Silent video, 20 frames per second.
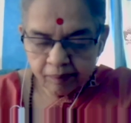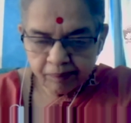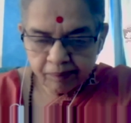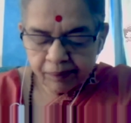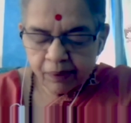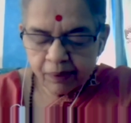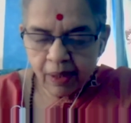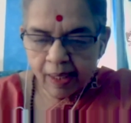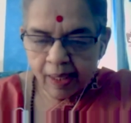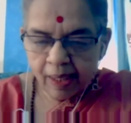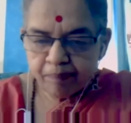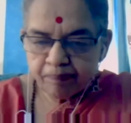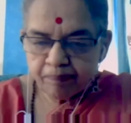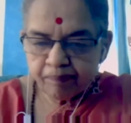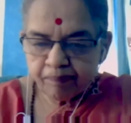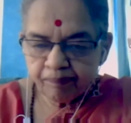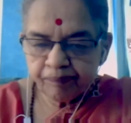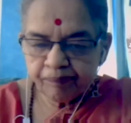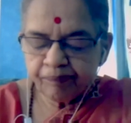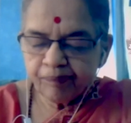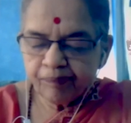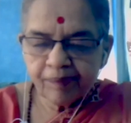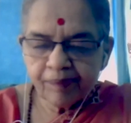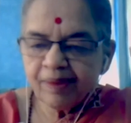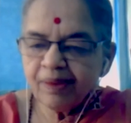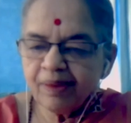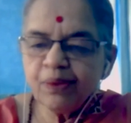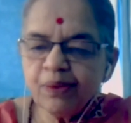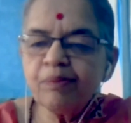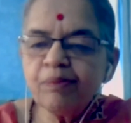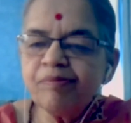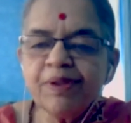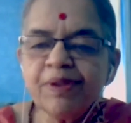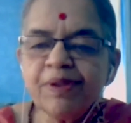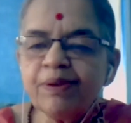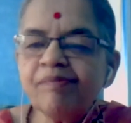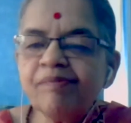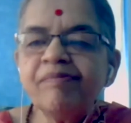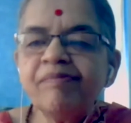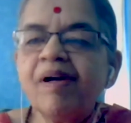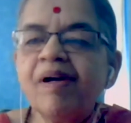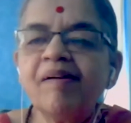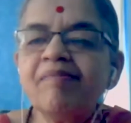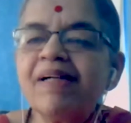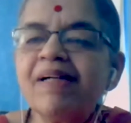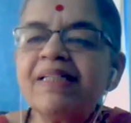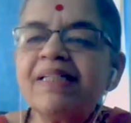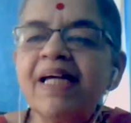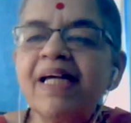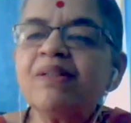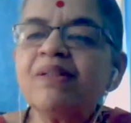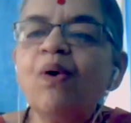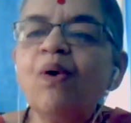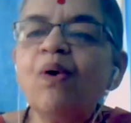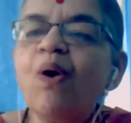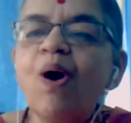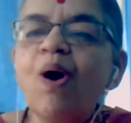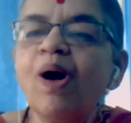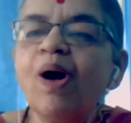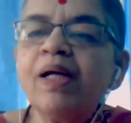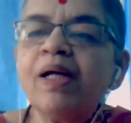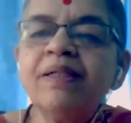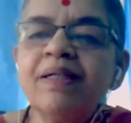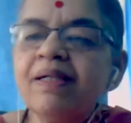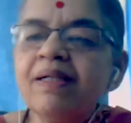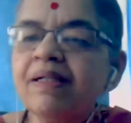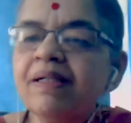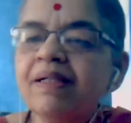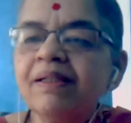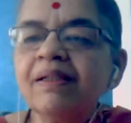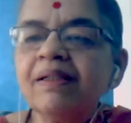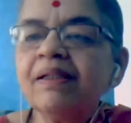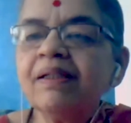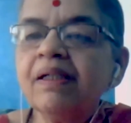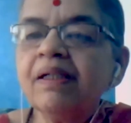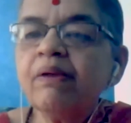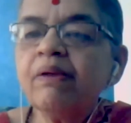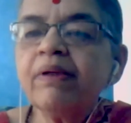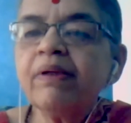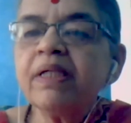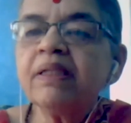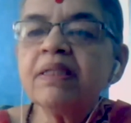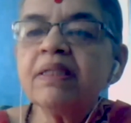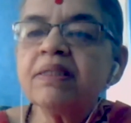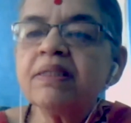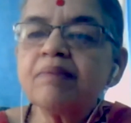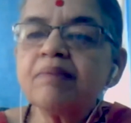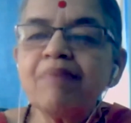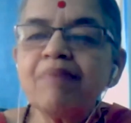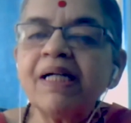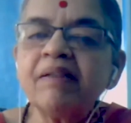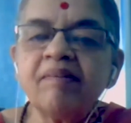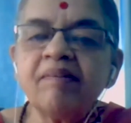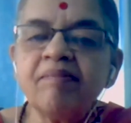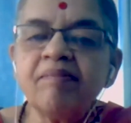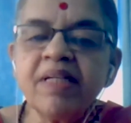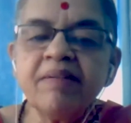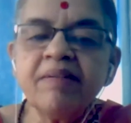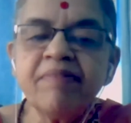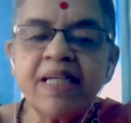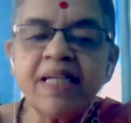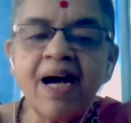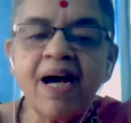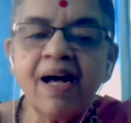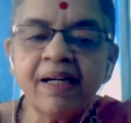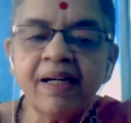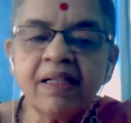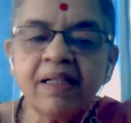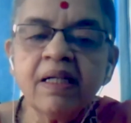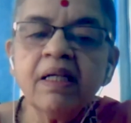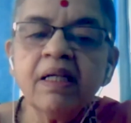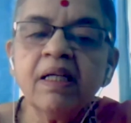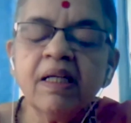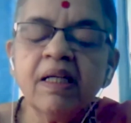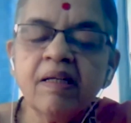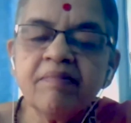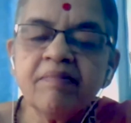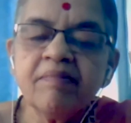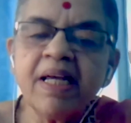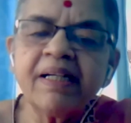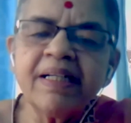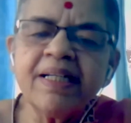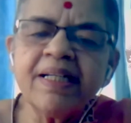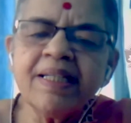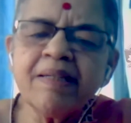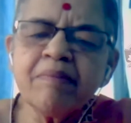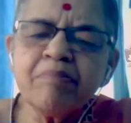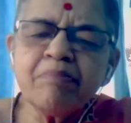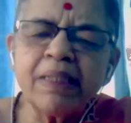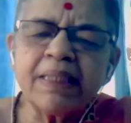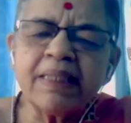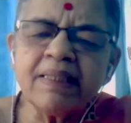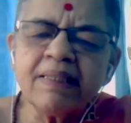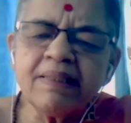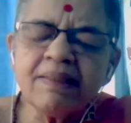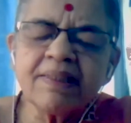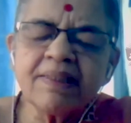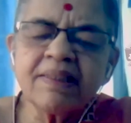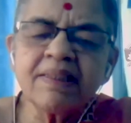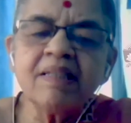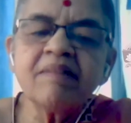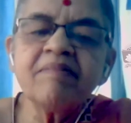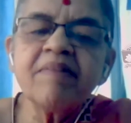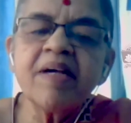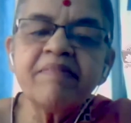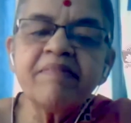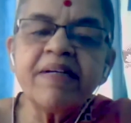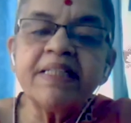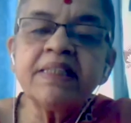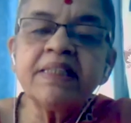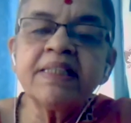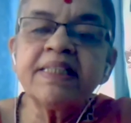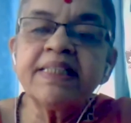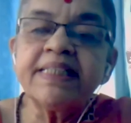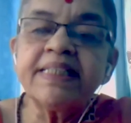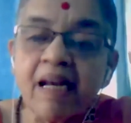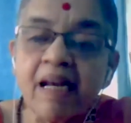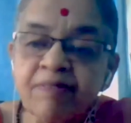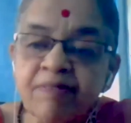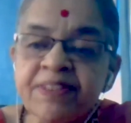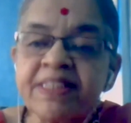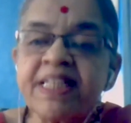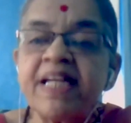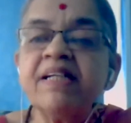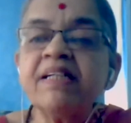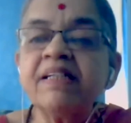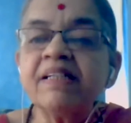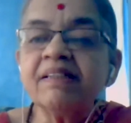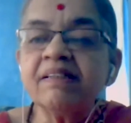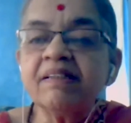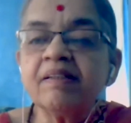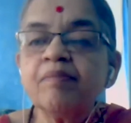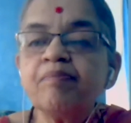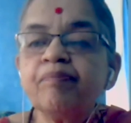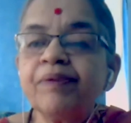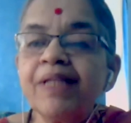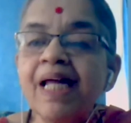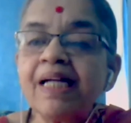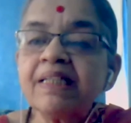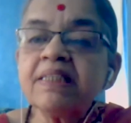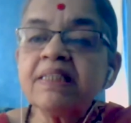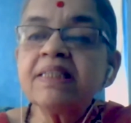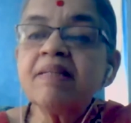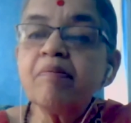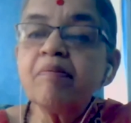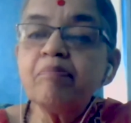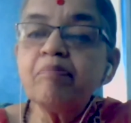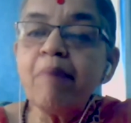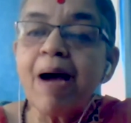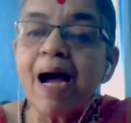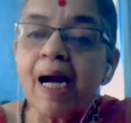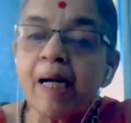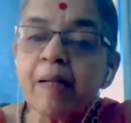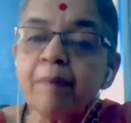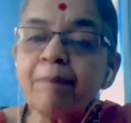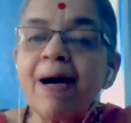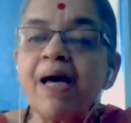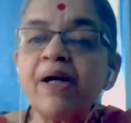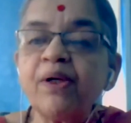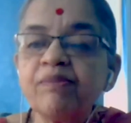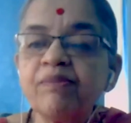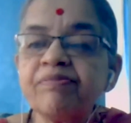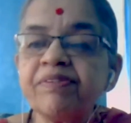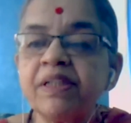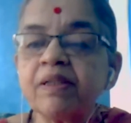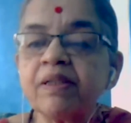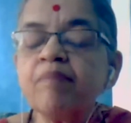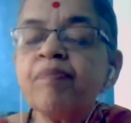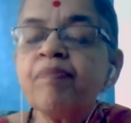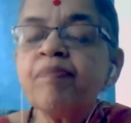Right. and you, we, one can go on uh, yeah. doing this, but we, we are we are really materialistic. We are very self-centered. That is the bad part of it.